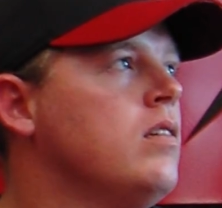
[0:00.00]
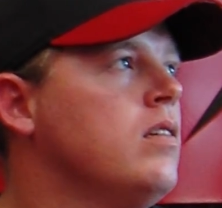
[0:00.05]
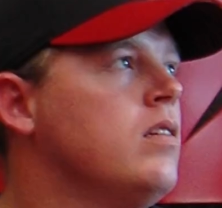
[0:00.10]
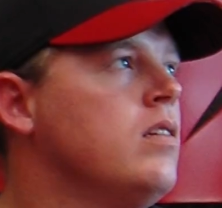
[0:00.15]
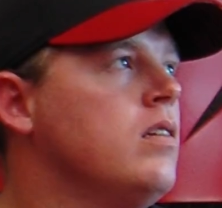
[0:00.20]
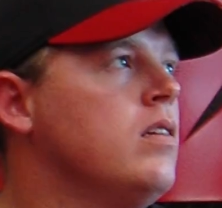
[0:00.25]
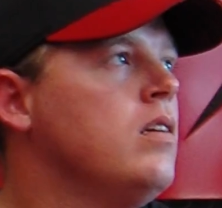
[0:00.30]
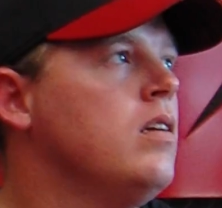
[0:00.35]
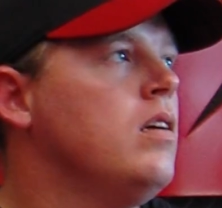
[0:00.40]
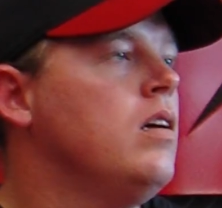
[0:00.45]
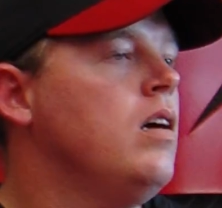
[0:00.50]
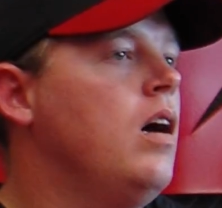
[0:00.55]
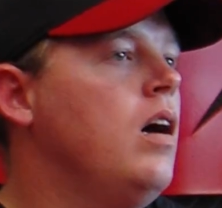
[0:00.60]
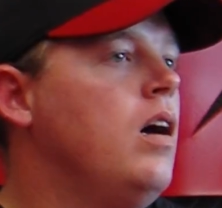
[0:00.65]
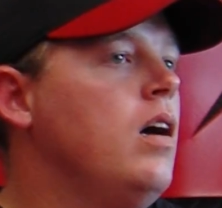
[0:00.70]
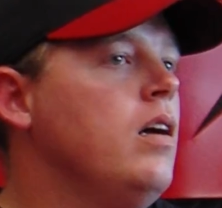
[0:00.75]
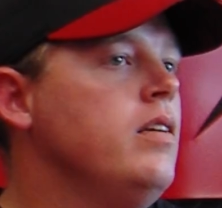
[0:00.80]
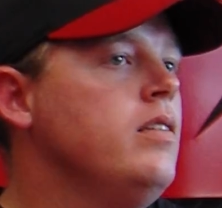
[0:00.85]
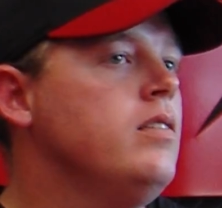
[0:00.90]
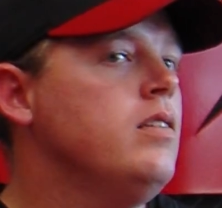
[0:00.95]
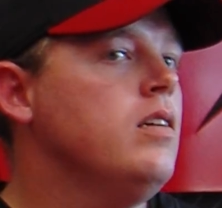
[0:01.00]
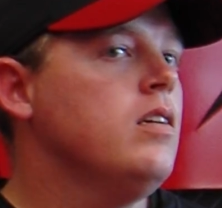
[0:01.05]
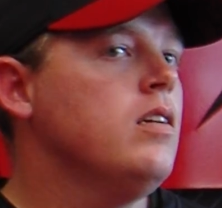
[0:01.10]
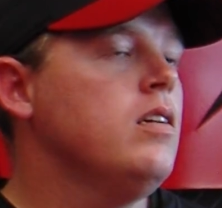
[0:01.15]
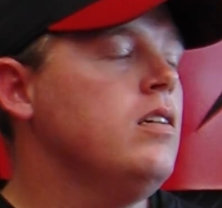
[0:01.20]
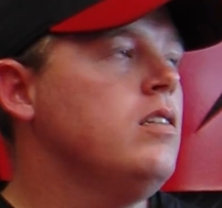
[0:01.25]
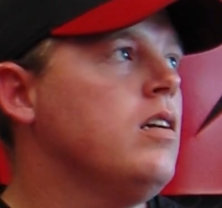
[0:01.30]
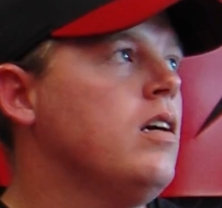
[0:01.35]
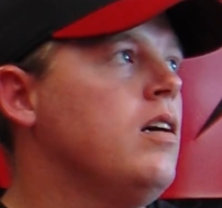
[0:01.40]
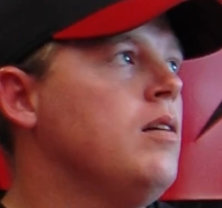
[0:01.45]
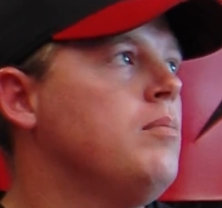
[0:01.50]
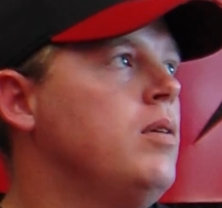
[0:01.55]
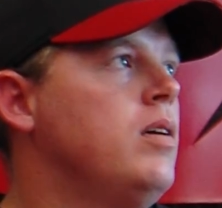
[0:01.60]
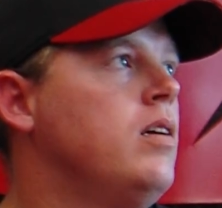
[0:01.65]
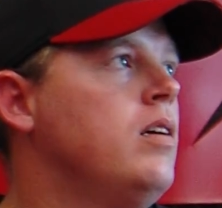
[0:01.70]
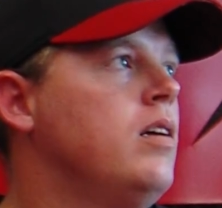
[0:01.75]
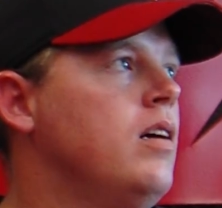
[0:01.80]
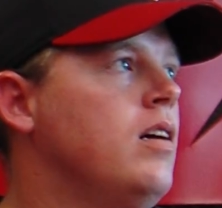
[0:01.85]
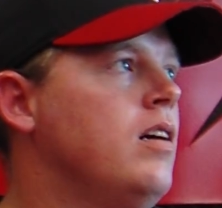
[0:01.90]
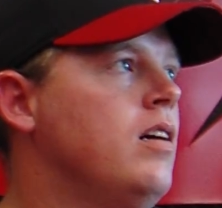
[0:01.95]
week? Uh, he's done a good job,
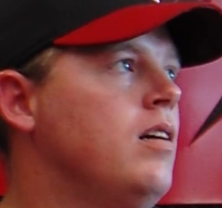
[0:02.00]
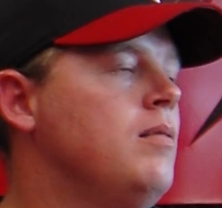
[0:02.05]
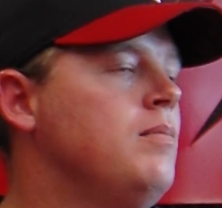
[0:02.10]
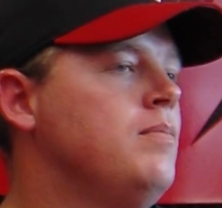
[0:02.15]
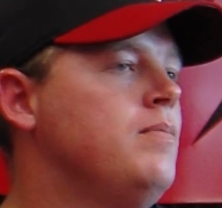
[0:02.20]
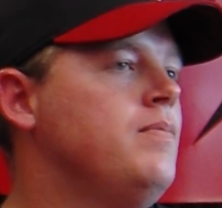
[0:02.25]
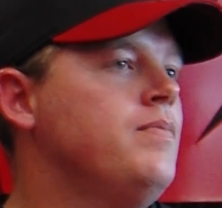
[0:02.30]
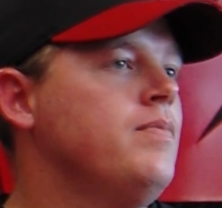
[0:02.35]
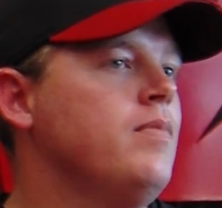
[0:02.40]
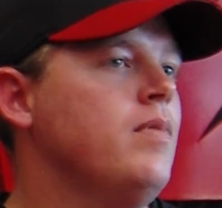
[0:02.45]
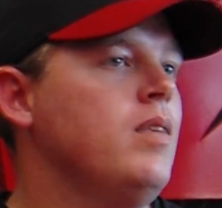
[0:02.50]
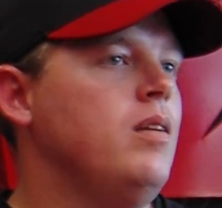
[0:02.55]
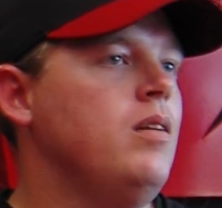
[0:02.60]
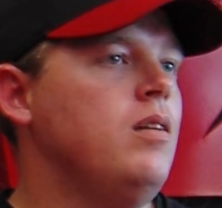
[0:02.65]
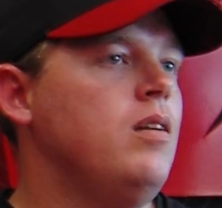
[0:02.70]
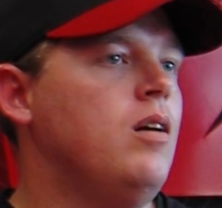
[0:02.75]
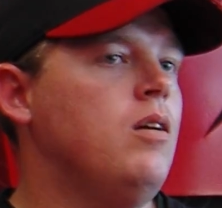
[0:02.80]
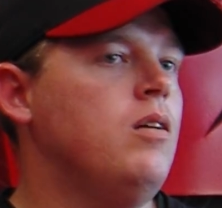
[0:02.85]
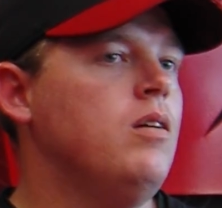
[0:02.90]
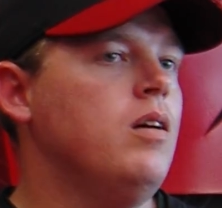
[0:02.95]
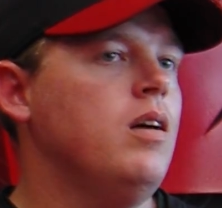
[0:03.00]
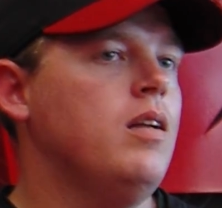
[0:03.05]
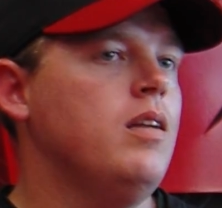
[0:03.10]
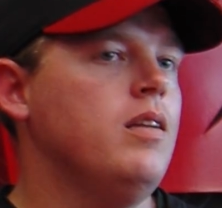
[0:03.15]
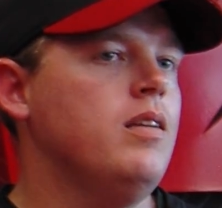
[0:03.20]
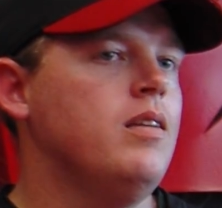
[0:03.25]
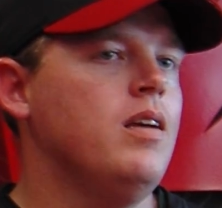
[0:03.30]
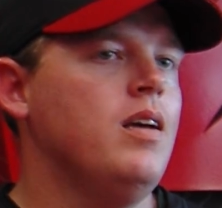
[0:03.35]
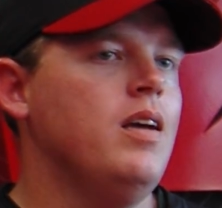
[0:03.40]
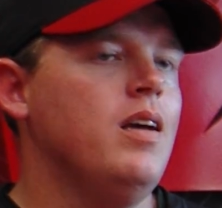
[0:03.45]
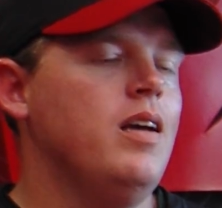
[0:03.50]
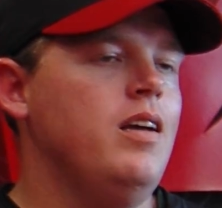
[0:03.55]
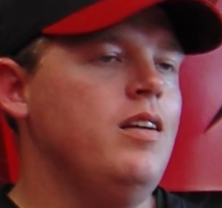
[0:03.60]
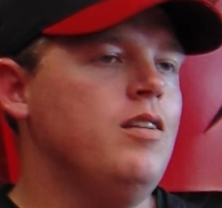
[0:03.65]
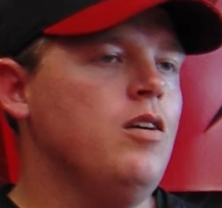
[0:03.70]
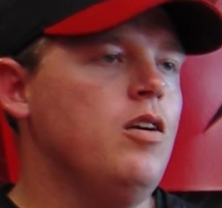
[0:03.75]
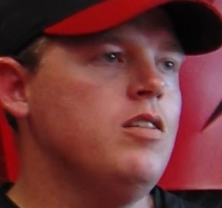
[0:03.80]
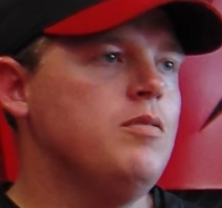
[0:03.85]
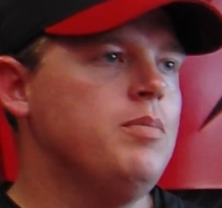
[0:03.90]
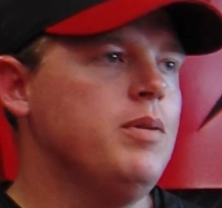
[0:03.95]
um, you know, and
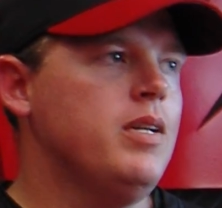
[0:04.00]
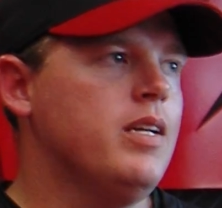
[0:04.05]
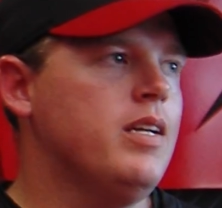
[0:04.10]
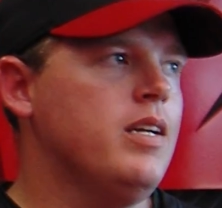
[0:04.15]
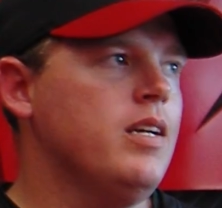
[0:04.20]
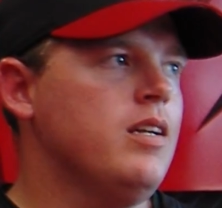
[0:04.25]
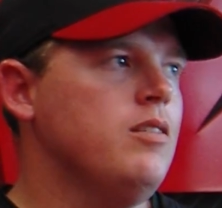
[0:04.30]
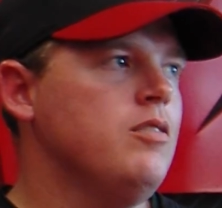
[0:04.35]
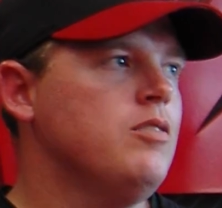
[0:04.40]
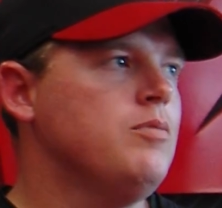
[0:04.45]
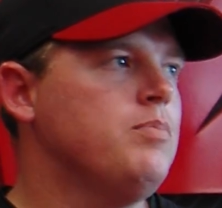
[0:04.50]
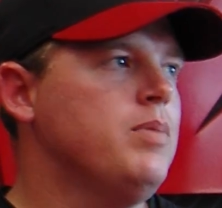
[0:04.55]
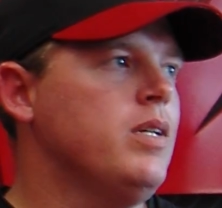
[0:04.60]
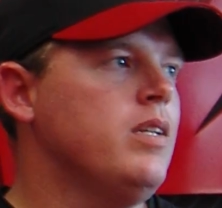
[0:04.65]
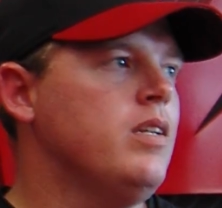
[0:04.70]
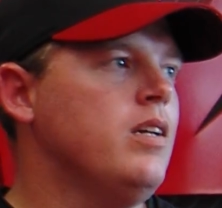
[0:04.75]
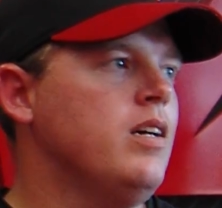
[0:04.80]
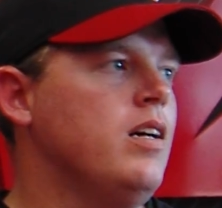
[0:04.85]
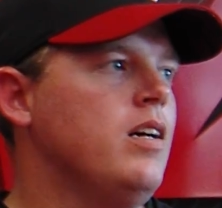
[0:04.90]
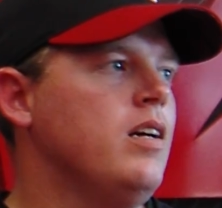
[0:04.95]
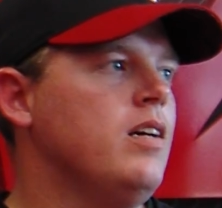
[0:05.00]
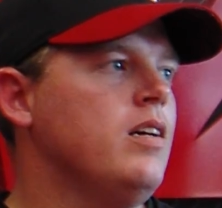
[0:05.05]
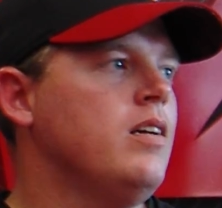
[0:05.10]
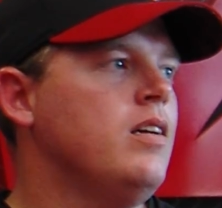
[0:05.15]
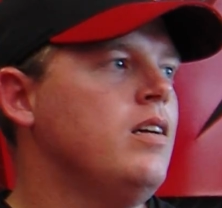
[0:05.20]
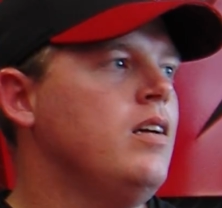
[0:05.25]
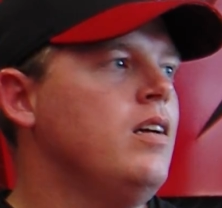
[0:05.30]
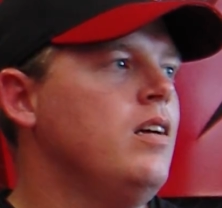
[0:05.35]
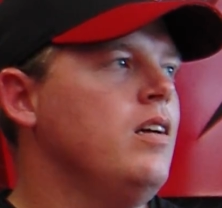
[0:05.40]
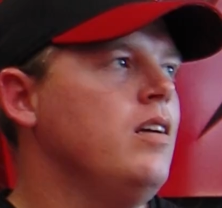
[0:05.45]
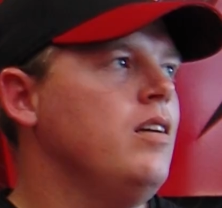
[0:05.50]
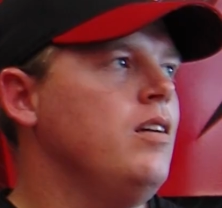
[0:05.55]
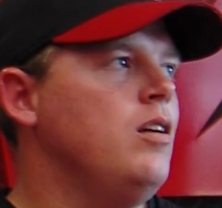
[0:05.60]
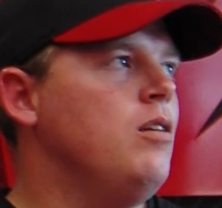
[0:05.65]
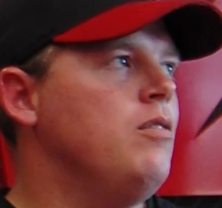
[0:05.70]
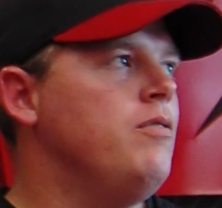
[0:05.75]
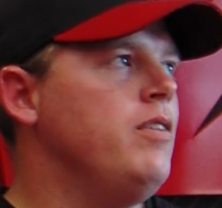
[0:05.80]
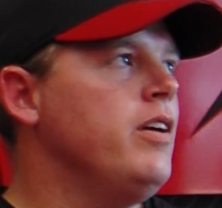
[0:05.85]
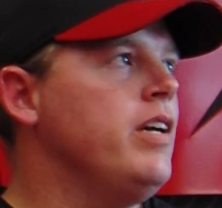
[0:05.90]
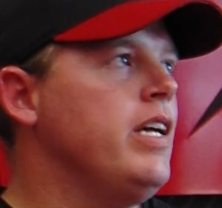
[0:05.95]
he's always been a kid who's been, uh, you
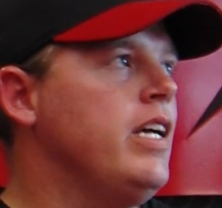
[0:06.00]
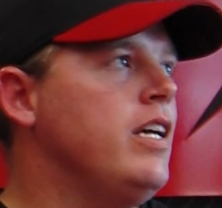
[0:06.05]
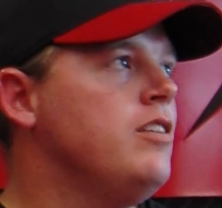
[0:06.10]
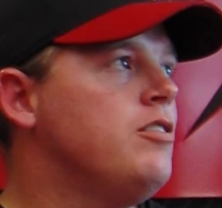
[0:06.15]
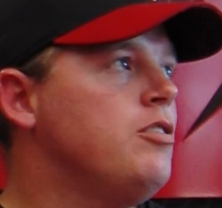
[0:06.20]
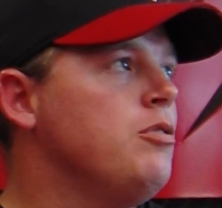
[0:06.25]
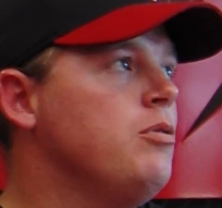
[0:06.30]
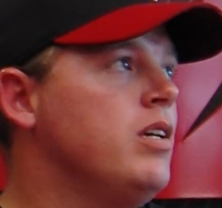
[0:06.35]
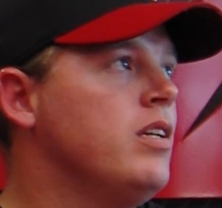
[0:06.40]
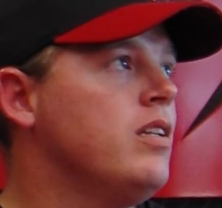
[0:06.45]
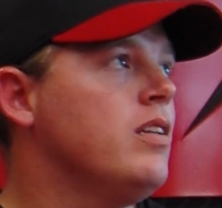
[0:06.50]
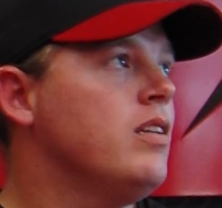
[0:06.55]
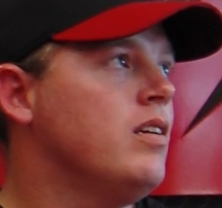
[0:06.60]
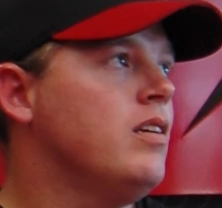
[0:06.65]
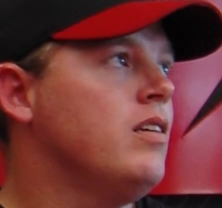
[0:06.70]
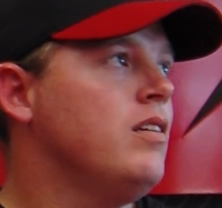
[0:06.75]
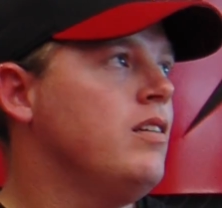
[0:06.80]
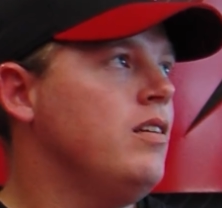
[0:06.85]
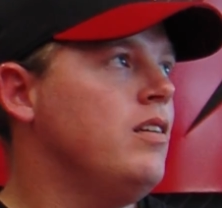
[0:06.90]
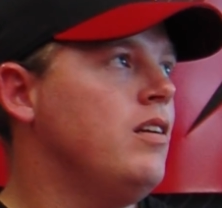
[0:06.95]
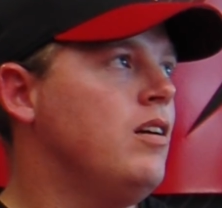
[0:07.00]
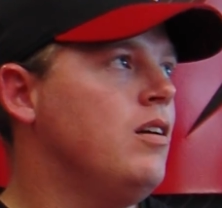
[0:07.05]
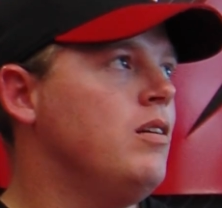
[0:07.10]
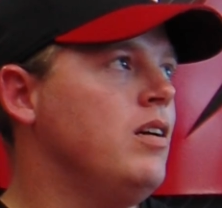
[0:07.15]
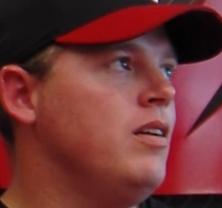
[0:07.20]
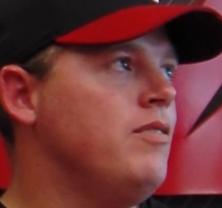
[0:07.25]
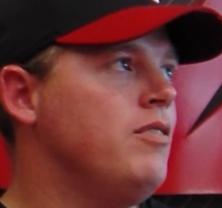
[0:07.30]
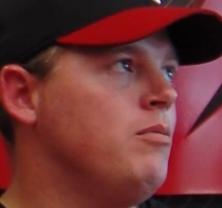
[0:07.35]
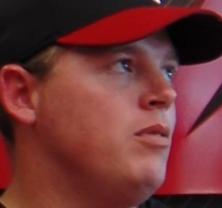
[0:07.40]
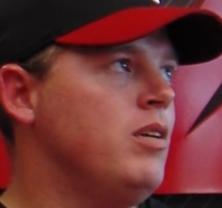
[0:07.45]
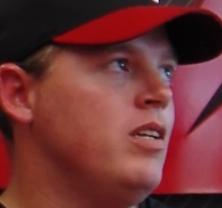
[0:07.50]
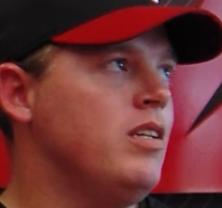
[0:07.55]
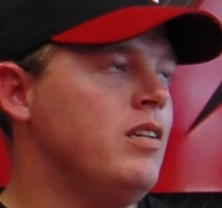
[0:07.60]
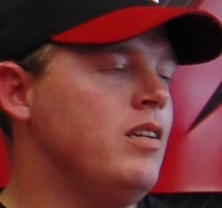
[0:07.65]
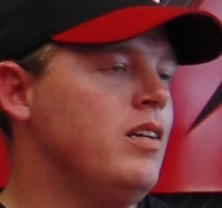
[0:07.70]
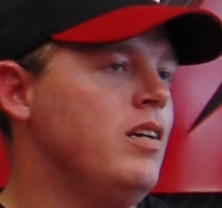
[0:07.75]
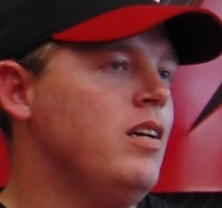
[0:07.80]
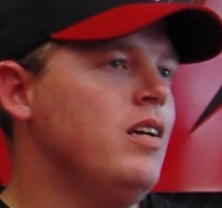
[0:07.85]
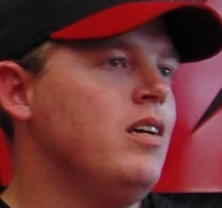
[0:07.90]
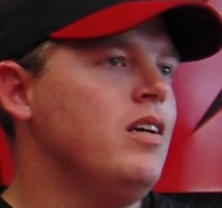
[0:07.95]
know, very into it, you know, even
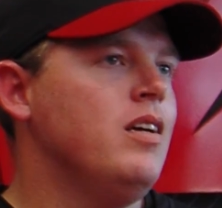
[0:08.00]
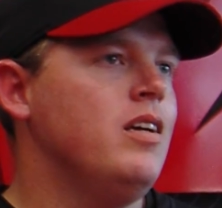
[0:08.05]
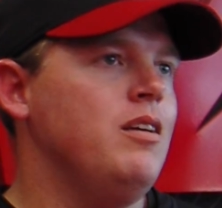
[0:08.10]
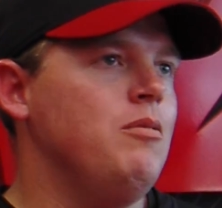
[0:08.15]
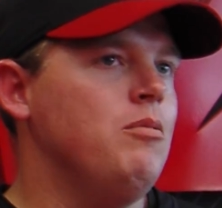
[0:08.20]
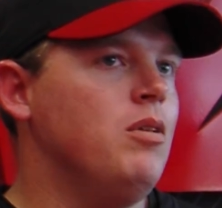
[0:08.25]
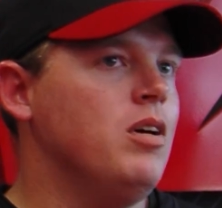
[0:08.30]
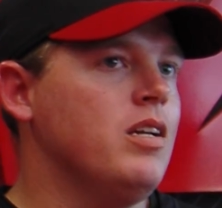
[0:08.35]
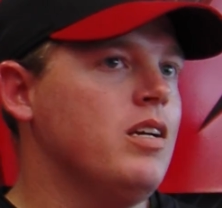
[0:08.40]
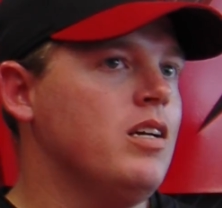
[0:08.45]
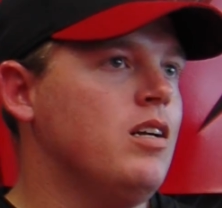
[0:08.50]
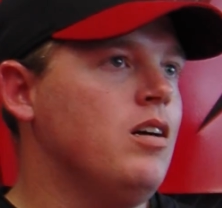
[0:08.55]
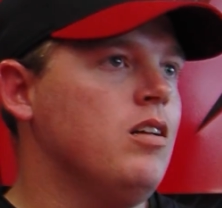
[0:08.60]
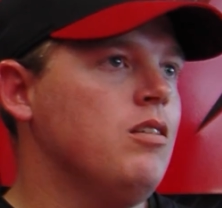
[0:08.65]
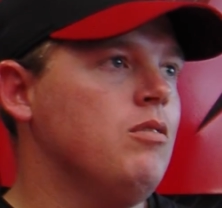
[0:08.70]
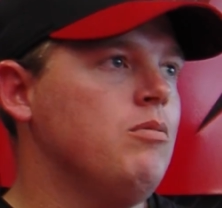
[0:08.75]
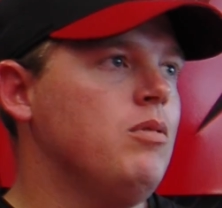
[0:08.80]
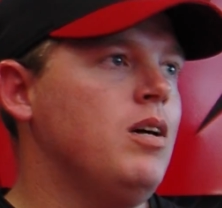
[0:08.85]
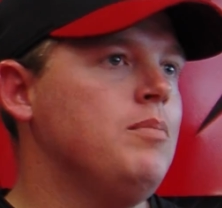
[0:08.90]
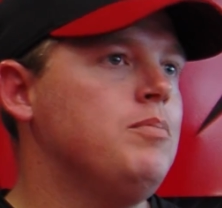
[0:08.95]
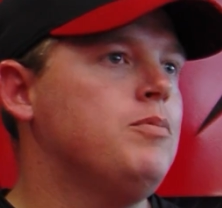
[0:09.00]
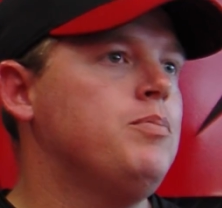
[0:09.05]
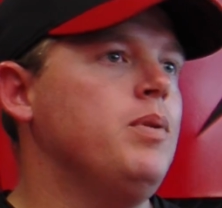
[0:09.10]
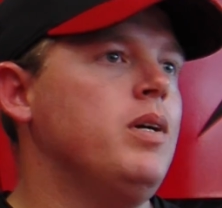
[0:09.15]
when he wasn't getting all the reps.